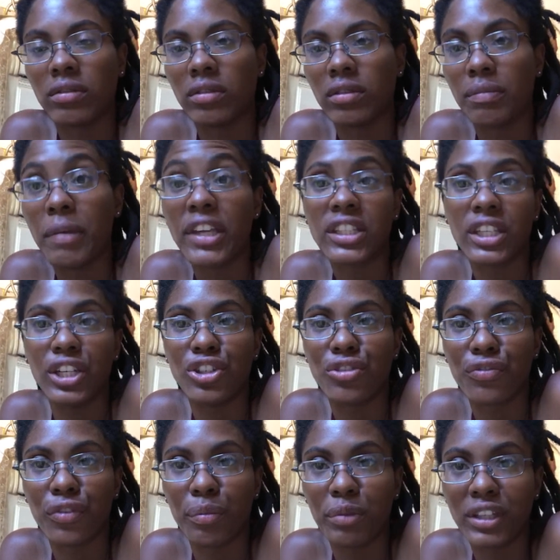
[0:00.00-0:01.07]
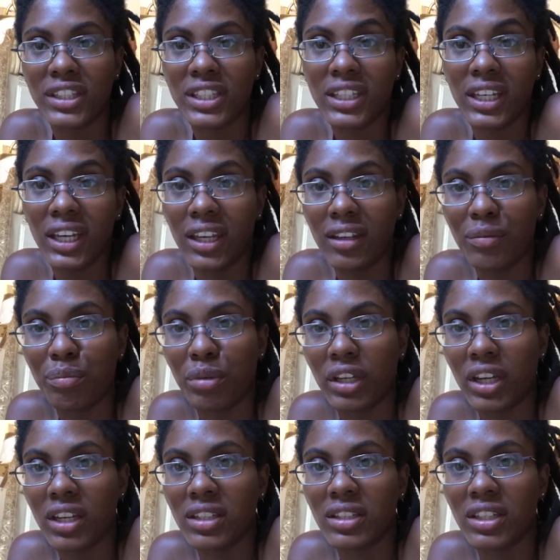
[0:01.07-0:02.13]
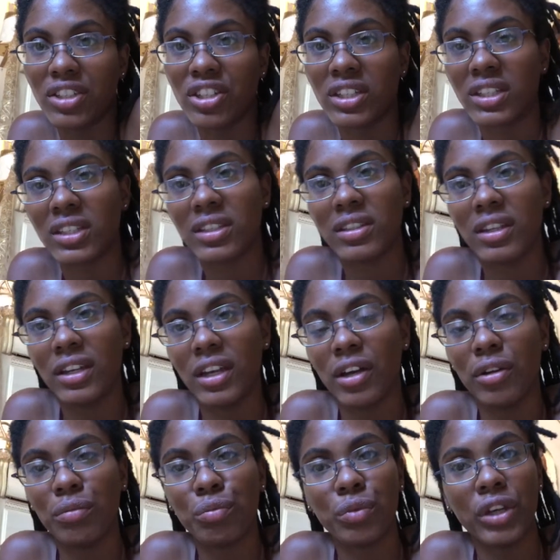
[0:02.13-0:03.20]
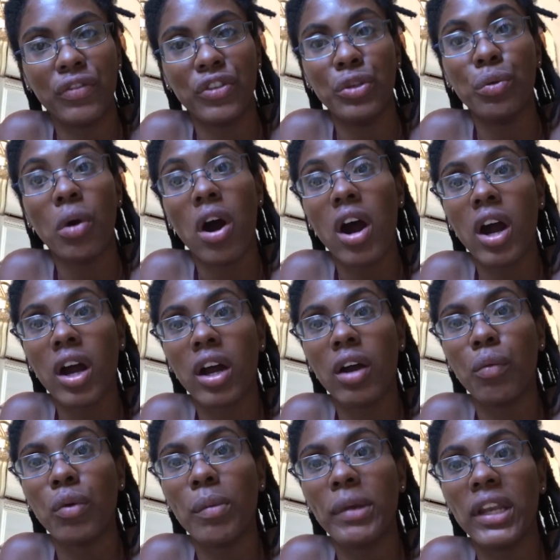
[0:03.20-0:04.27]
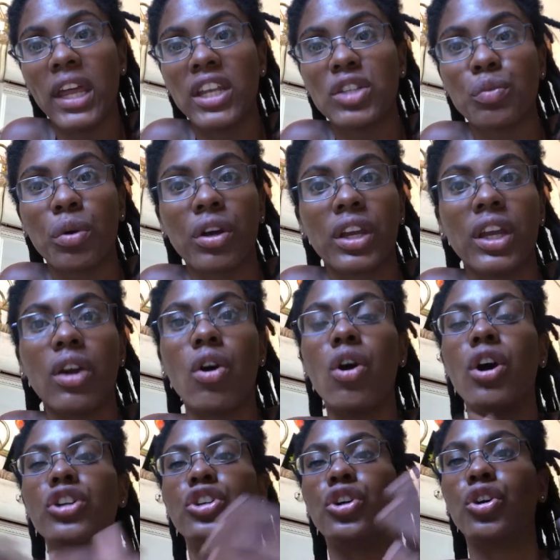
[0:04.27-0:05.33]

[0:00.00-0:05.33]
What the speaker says: message from the tea because it just, you know, if you are a woman that is working on your